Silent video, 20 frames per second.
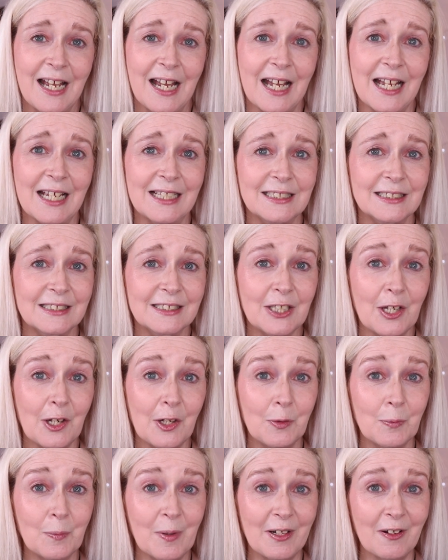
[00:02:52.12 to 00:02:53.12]
And
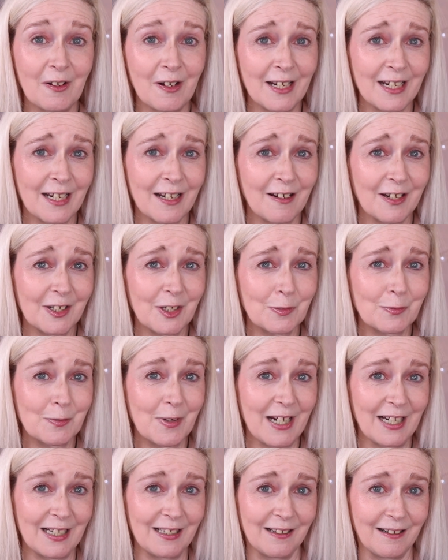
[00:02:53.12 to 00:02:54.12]
so when I kind of
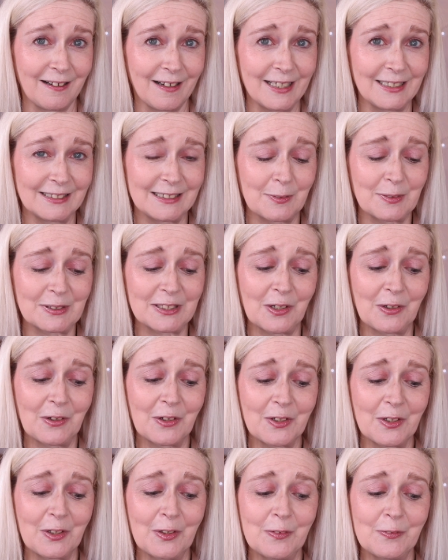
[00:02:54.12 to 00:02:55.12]
realised there was a
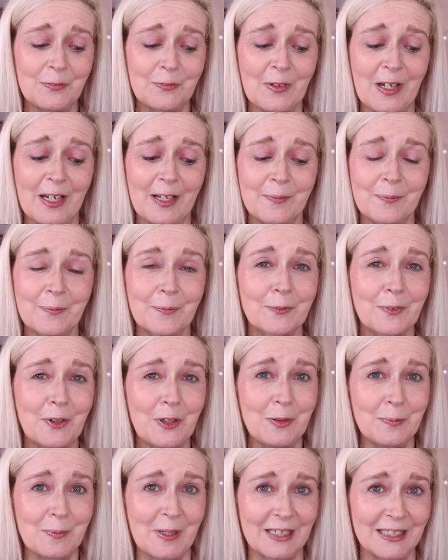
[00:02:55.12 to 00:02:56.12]
lot of
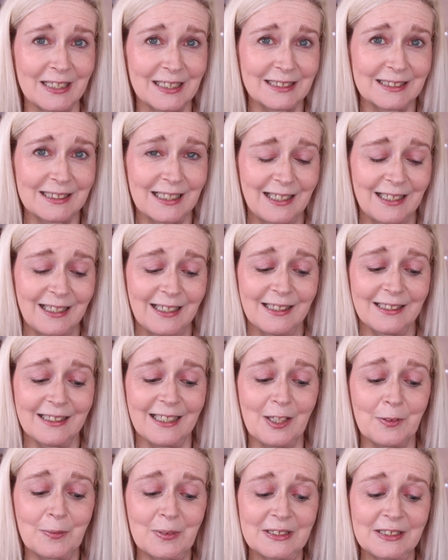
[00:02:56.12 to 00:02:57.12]
rumours that
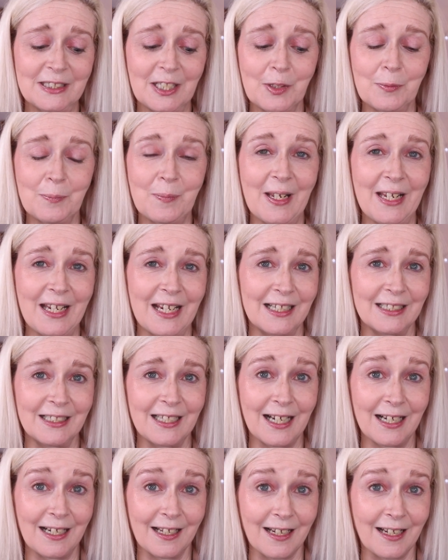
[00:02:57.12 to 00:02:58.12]
it was going to be
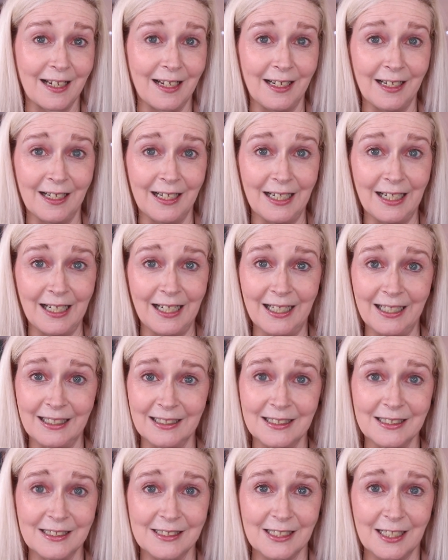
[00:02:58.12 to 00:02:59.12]
Angelica,
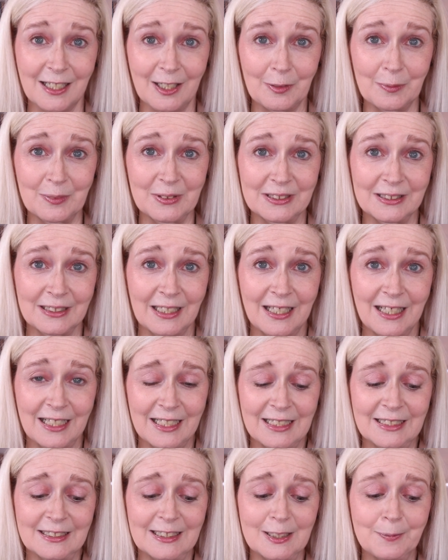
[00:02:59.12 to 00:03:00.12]
and I was
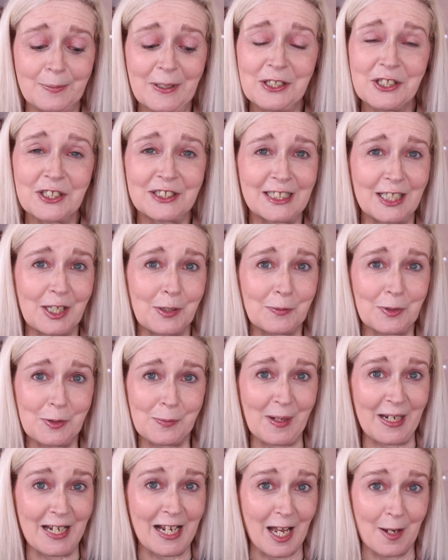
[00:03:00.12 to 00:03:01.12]
suspicious that it would
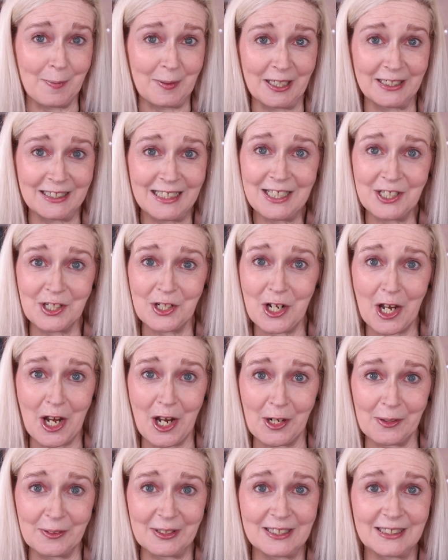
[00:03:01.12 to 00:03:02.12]
be her, but I didn't
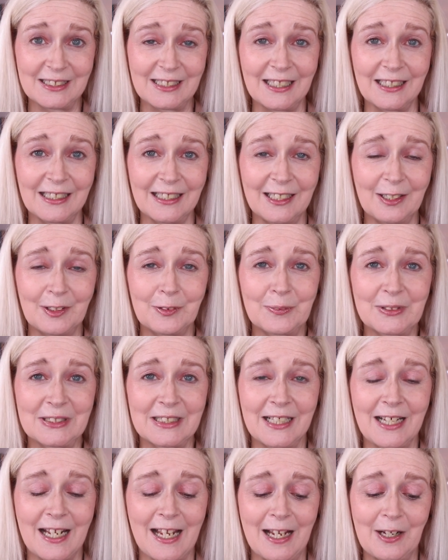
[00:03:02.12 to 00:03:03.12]
know until it was
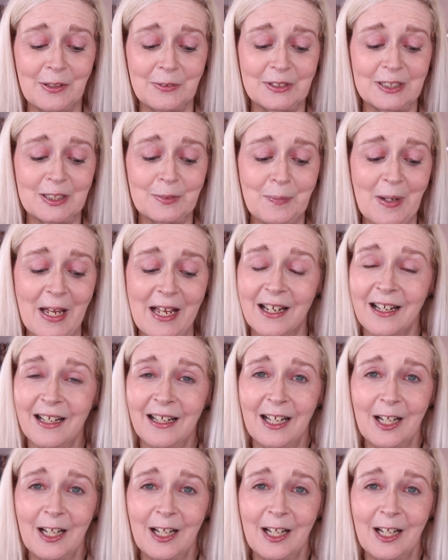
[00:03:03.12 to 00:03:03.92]
announced. But